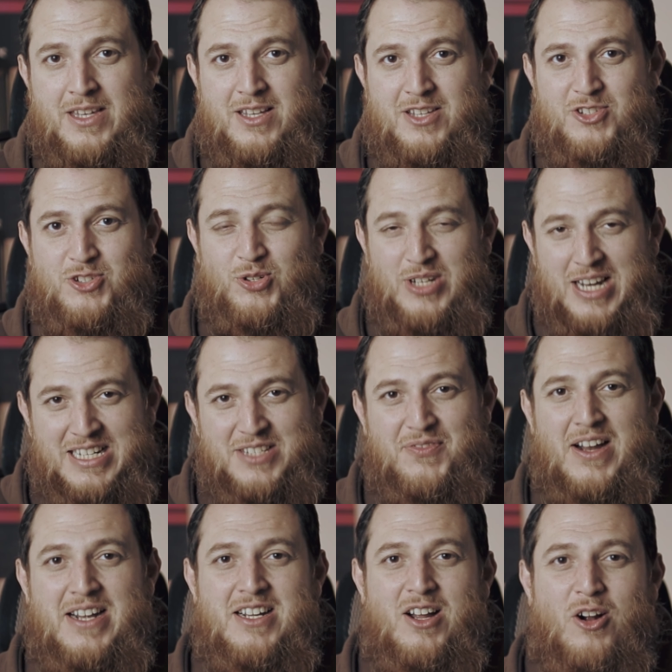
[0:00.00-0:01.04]
So let's
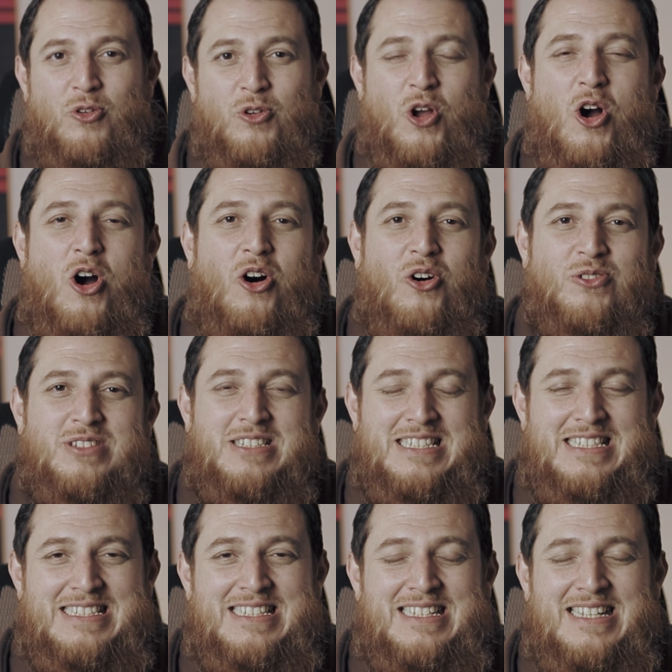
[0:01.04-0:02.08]
find out how these